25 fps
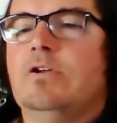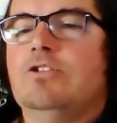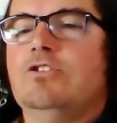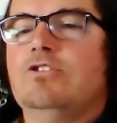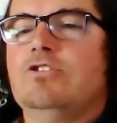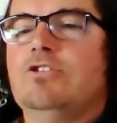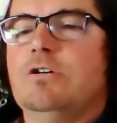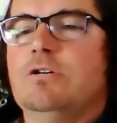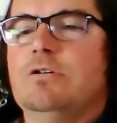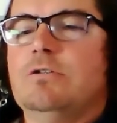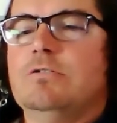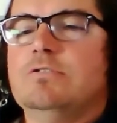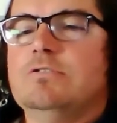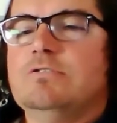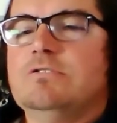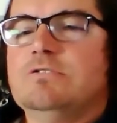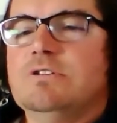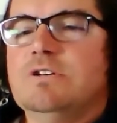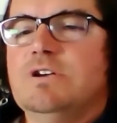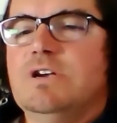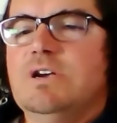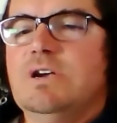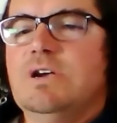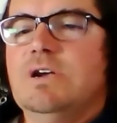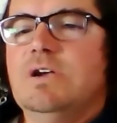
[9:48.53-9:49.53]
tones.
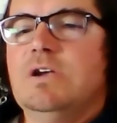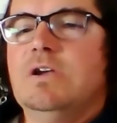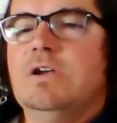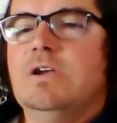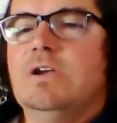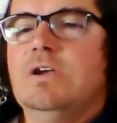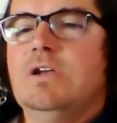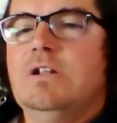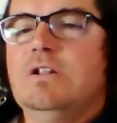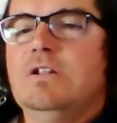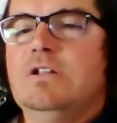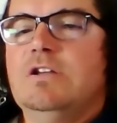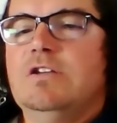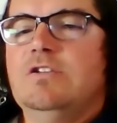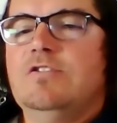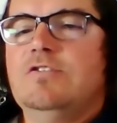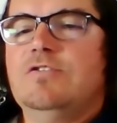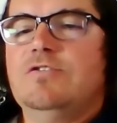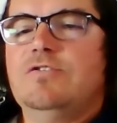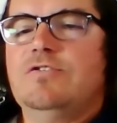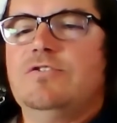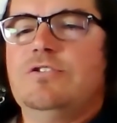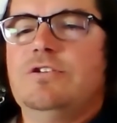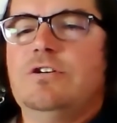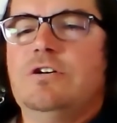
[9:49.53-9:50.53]
In
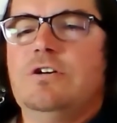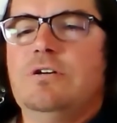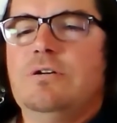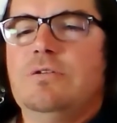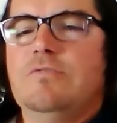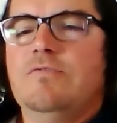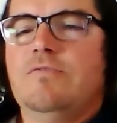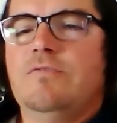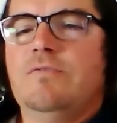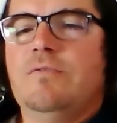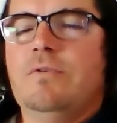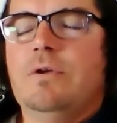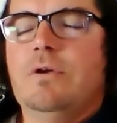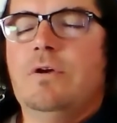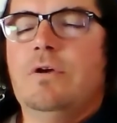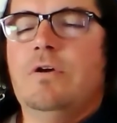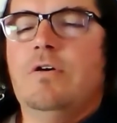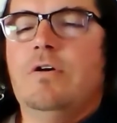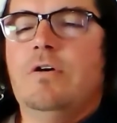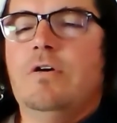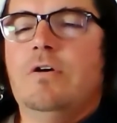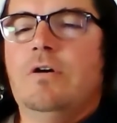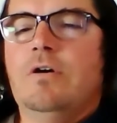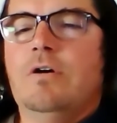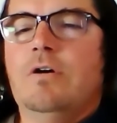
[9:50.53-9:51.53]
this 3rd
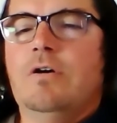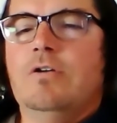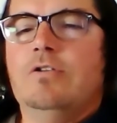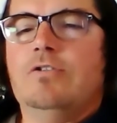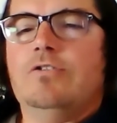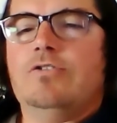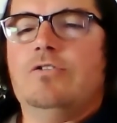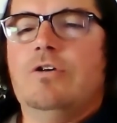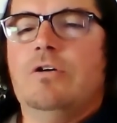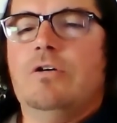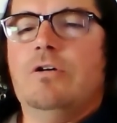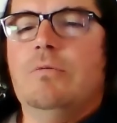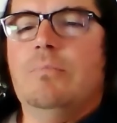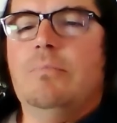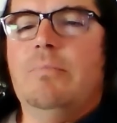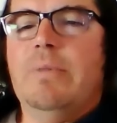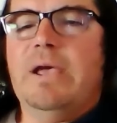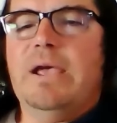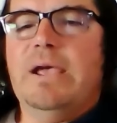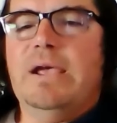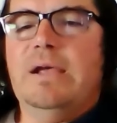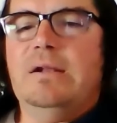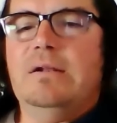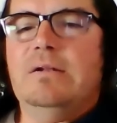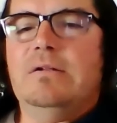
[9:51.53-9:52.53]
tour
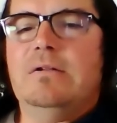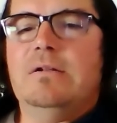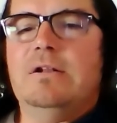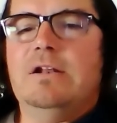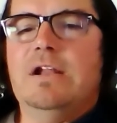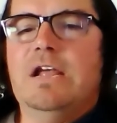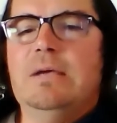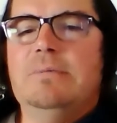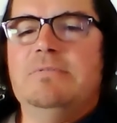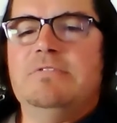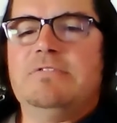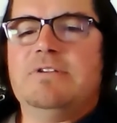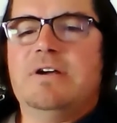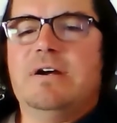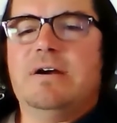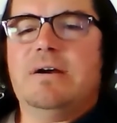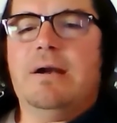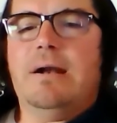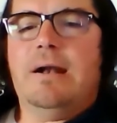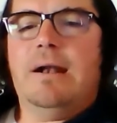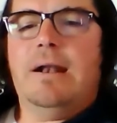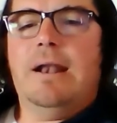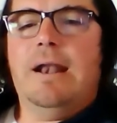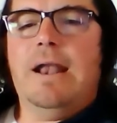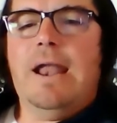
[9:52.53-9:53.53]
main names
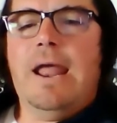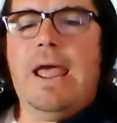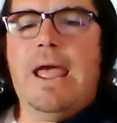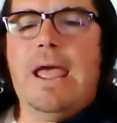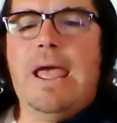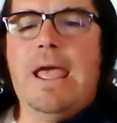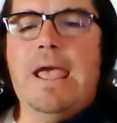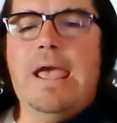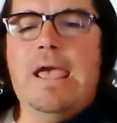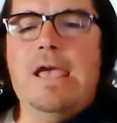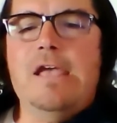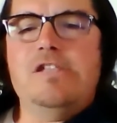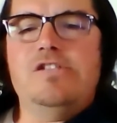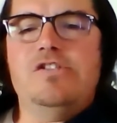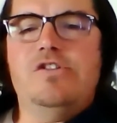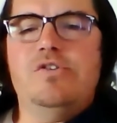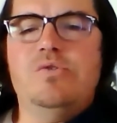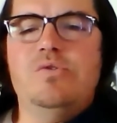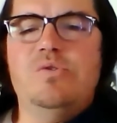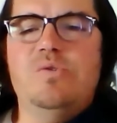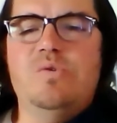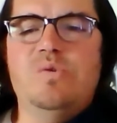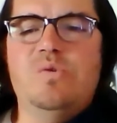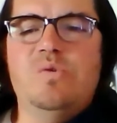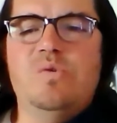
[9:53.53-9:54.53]
are Le,
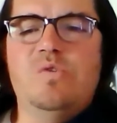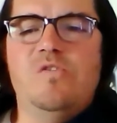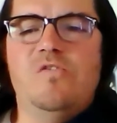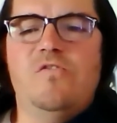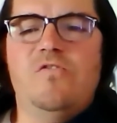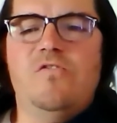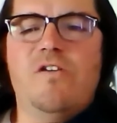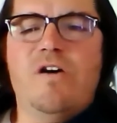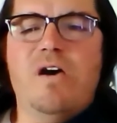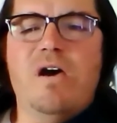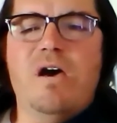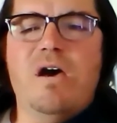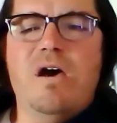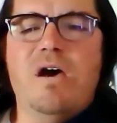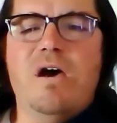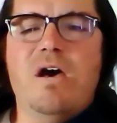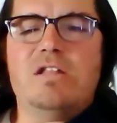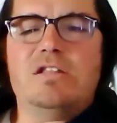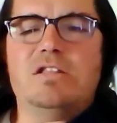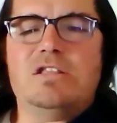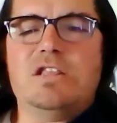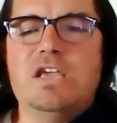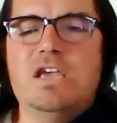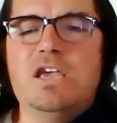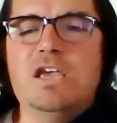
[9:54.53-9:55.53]
Do,
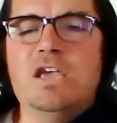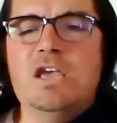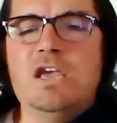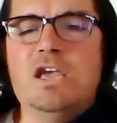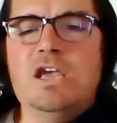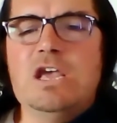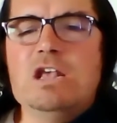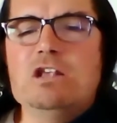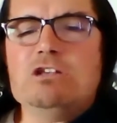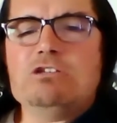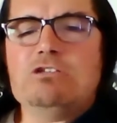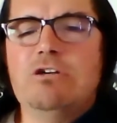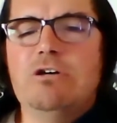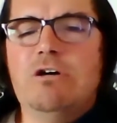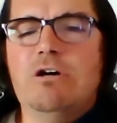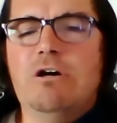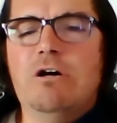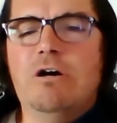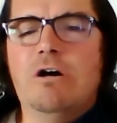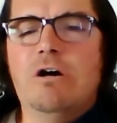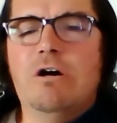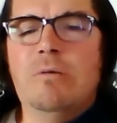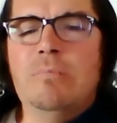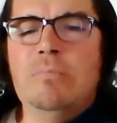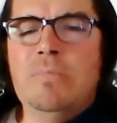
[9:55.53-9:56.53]
Fa, Ti,
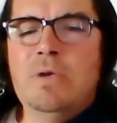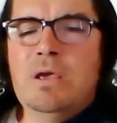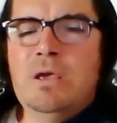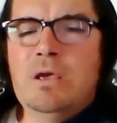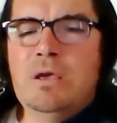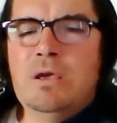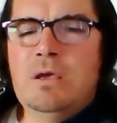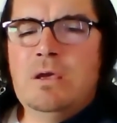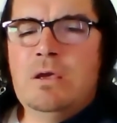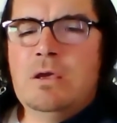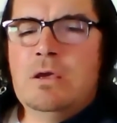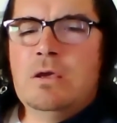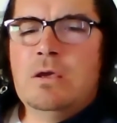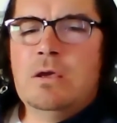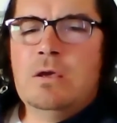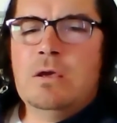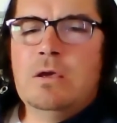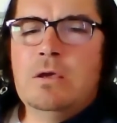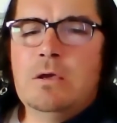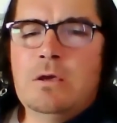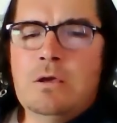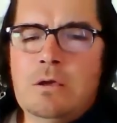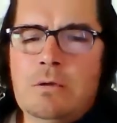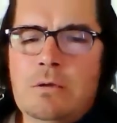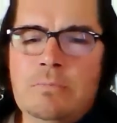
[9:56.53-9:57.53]
So,
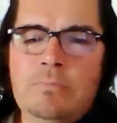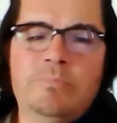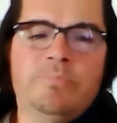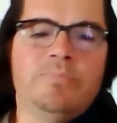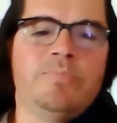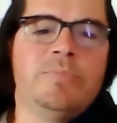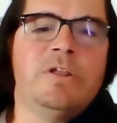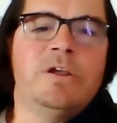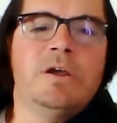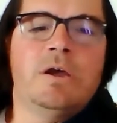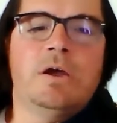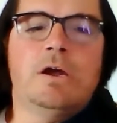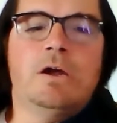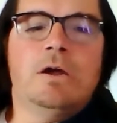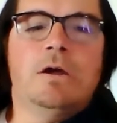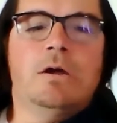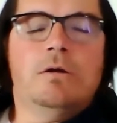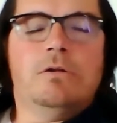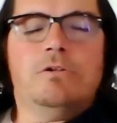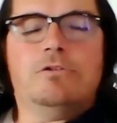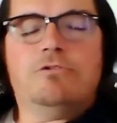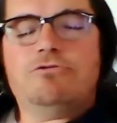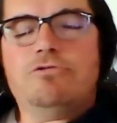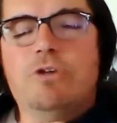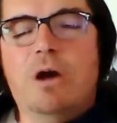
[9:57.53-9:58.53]
Mi.
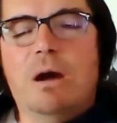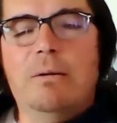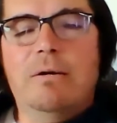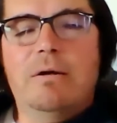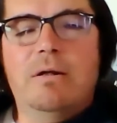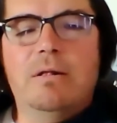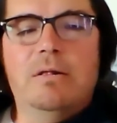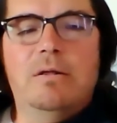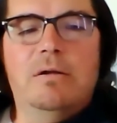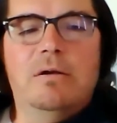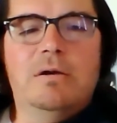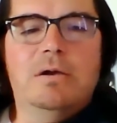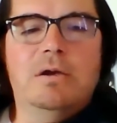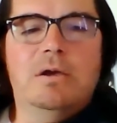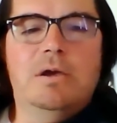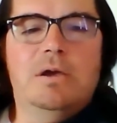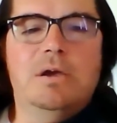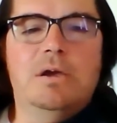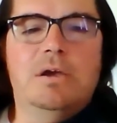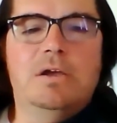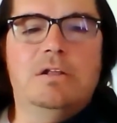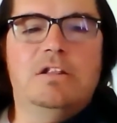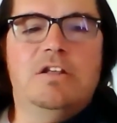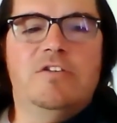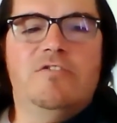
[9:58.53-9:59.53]
Travel
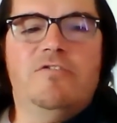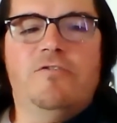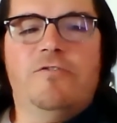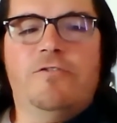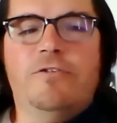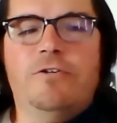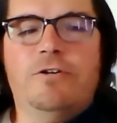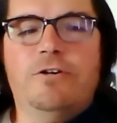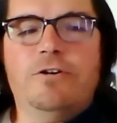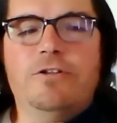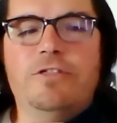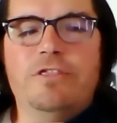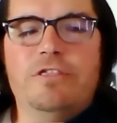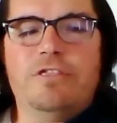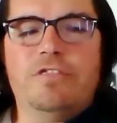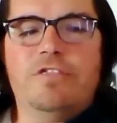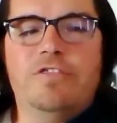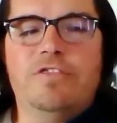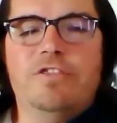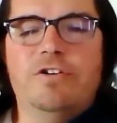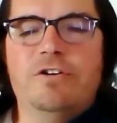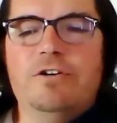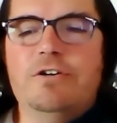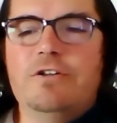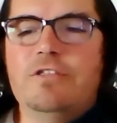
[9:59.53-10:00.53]
in the 4th,
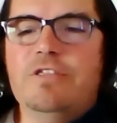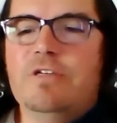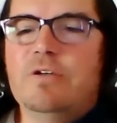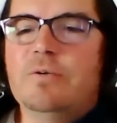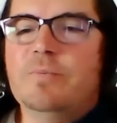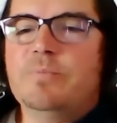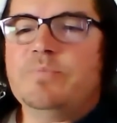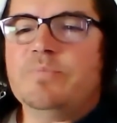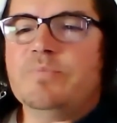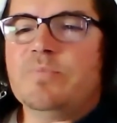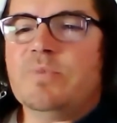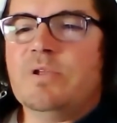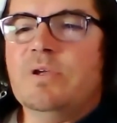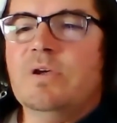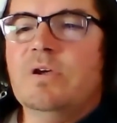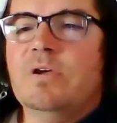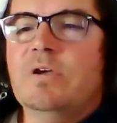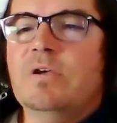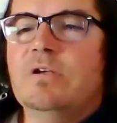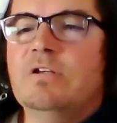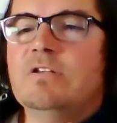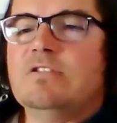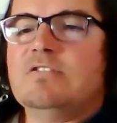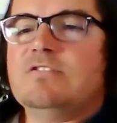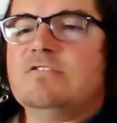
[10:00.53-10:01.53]
3rd,
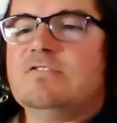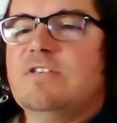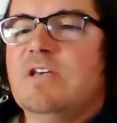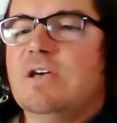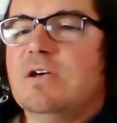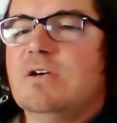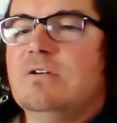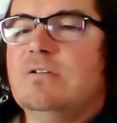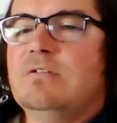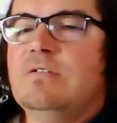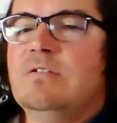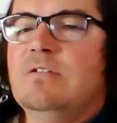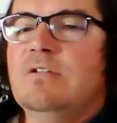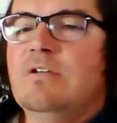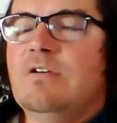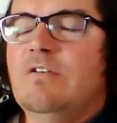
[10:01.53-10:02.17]
second,